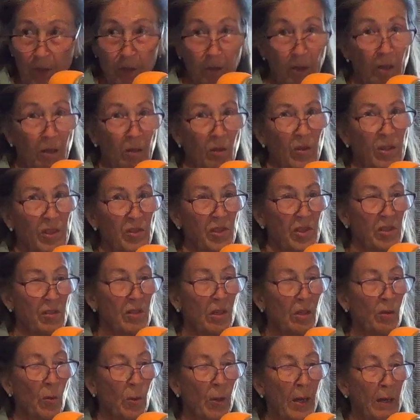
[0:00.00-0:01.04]
Oh, this is
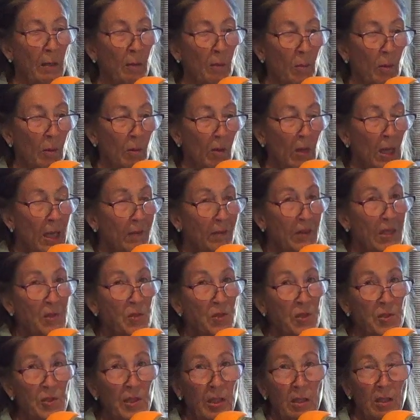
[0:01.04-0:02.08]
incredible.
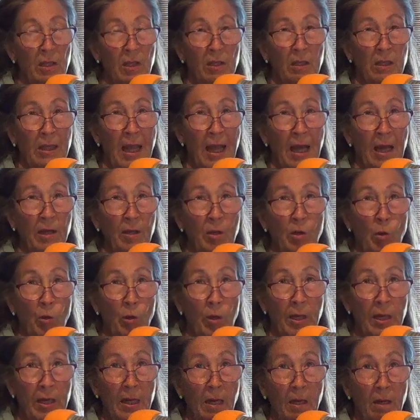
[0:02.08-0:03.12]
This is in the
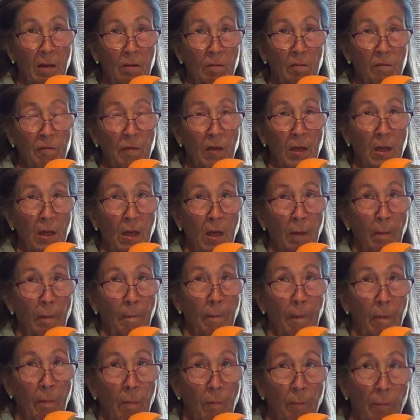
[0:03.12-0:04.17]
category of
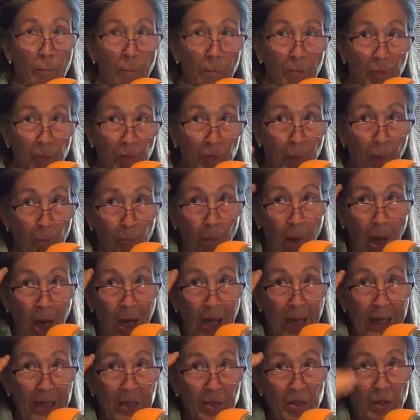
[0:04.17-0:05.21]

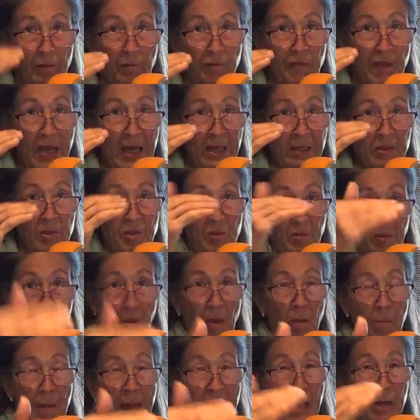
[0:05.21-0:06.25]
mind affects
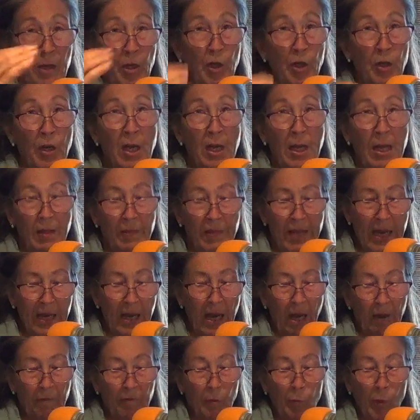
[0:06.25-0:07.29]
matter. They
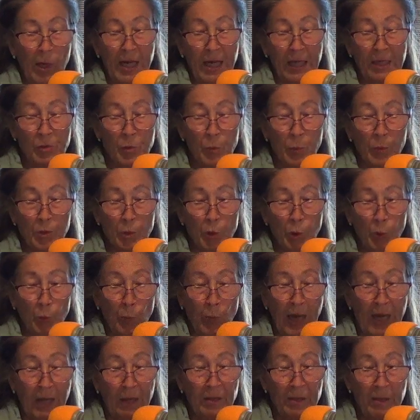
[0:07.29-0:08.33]
have rings, which are
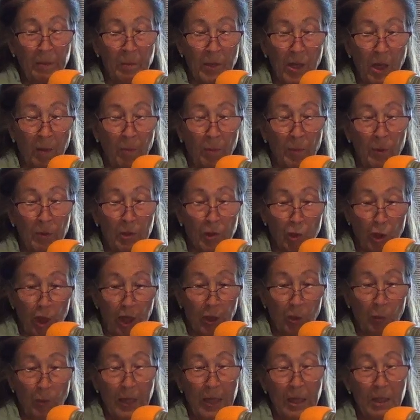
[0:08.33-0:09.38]
random number
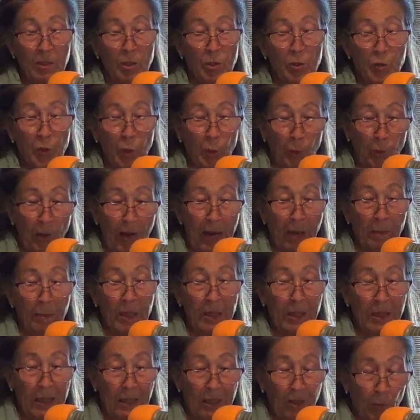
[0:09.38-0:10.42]
generators or
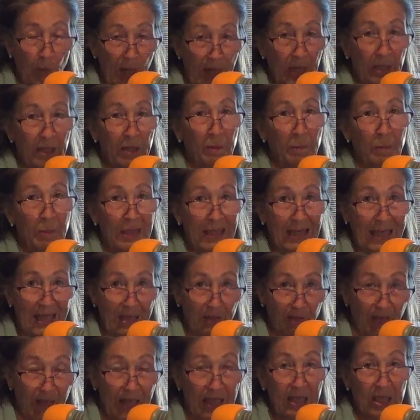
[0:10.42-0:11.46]
random
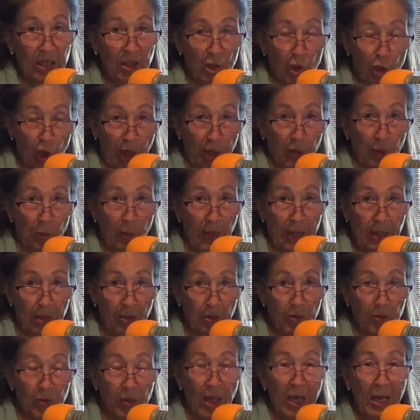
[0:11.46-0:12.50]
event
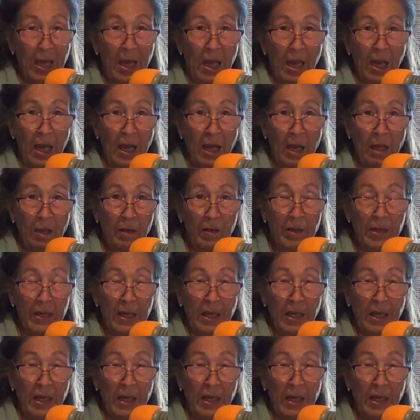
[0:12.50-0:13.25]
generators, and